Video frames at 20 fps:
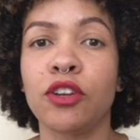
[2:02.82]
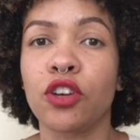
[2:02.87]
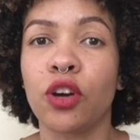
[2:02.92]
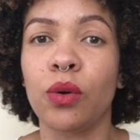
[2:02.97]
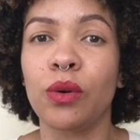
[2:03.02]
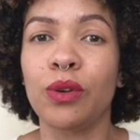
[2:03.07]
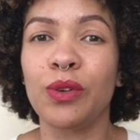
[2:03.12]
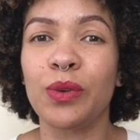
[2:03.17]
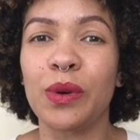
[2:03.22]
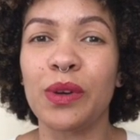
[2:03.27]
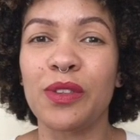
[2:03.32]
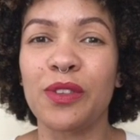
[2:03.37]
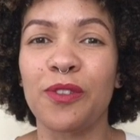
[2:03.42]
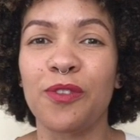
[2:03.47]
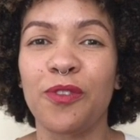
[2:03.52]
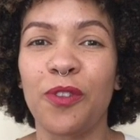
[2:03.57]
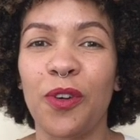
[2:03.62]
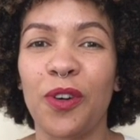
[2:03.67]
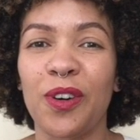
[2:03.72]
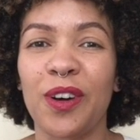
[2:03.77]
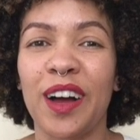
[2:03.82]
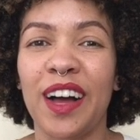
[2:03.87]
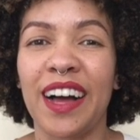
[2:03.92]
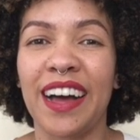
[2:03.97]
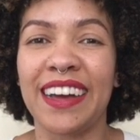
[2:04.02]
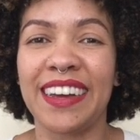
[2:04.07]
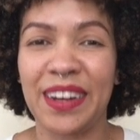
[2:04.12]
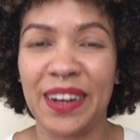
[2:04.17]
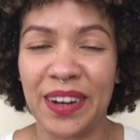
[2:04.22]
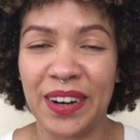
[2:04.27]
to go into a Sephora
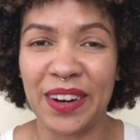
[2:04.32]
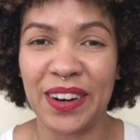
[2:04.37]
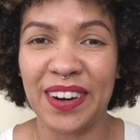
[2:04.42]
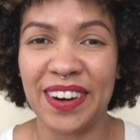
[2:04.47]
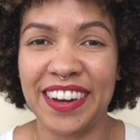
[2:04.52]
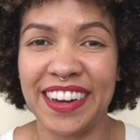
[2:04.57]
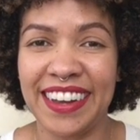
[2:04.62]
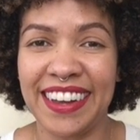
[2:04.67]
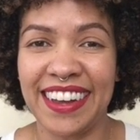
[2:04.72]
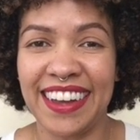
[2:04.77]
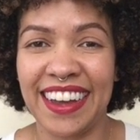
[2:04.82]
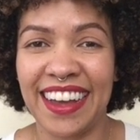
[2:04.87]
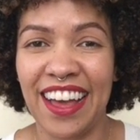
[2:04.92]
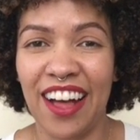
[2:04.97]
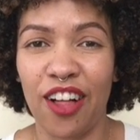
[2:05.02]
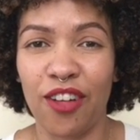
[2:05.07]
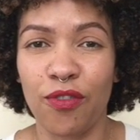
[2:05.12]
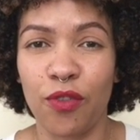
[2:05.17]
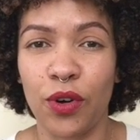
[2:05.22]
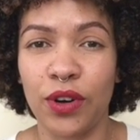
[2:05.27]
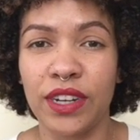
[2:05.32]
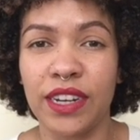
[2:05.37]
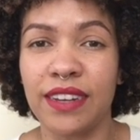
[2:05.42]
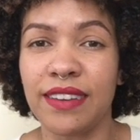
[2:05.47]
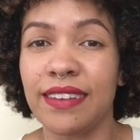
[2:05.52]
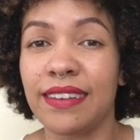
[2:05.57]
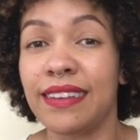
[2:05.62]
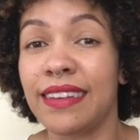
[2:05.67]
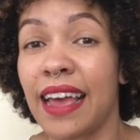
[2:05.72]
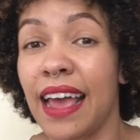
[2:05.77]
here in California
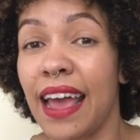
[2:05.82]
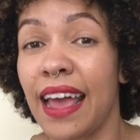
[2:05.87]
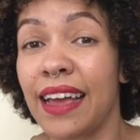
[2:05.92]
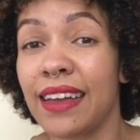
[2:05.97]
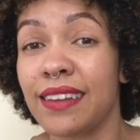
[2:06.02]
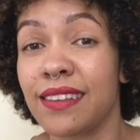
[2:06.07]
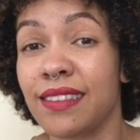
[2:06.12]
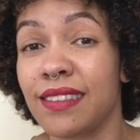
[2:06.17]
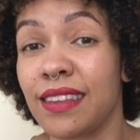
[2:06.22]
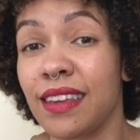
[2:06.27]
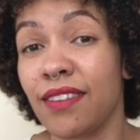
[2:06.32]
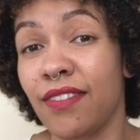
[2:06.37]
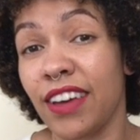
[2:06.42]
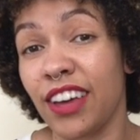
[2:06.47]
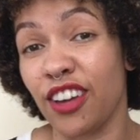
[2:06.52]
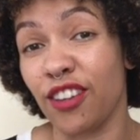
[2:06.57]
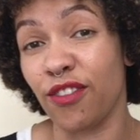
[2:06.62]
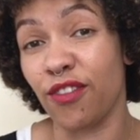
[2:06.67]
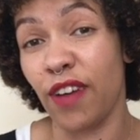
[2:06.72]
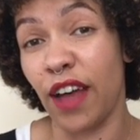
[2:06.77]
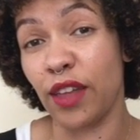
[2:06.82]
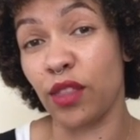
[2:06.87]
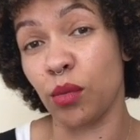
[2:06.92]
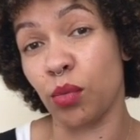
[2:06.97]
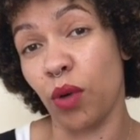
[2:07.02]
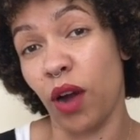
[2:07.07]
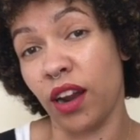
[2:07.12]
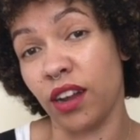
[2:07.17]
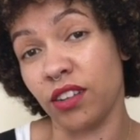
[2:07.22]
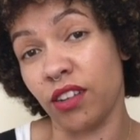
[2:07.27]
today to see if I could find the
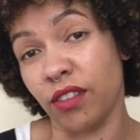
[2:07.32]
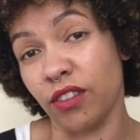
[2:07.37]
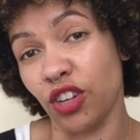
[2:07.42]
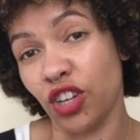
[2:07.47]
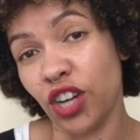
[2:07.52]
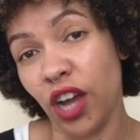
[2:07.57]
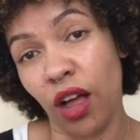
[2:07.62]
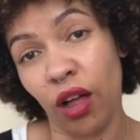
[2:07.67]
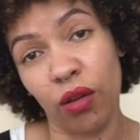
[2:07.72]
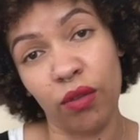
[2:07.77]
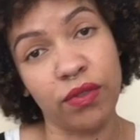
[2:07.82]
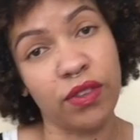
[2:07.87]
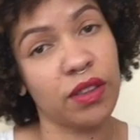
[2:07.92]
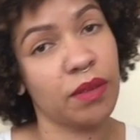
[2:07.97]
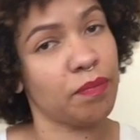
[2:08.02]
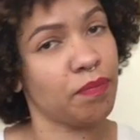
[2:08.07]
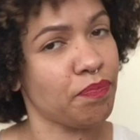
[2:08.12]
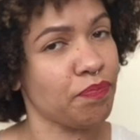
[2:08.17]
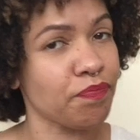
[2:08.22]
product on the shelves.